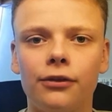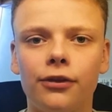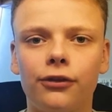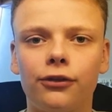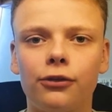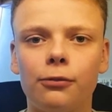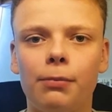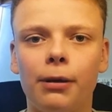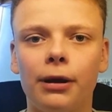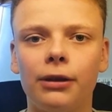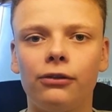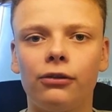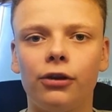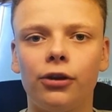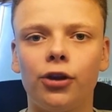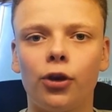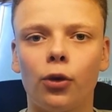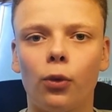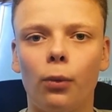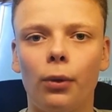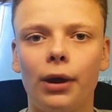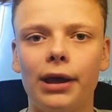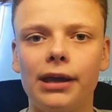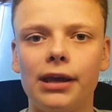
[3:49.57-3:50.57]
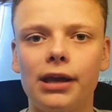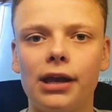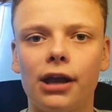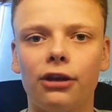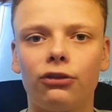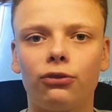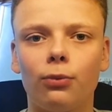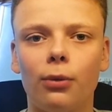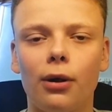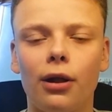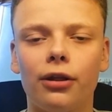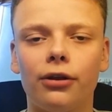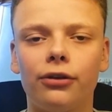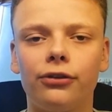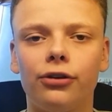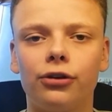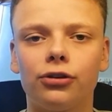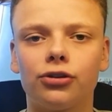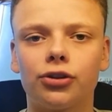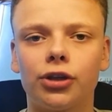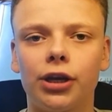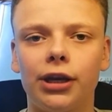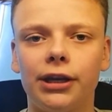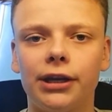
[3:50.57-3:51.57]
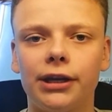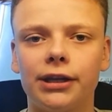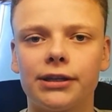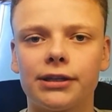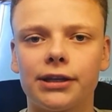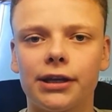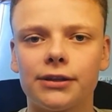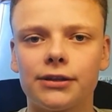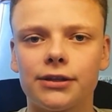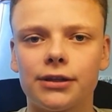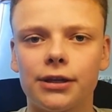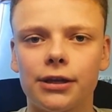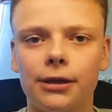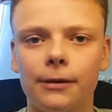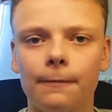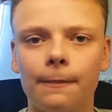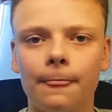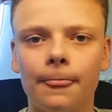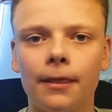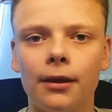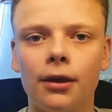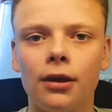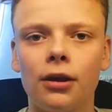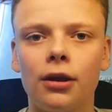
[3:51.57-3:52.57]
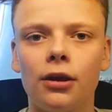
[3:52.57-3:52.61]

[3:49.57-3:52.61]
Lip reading: This depends on your weight as well as your training intensity.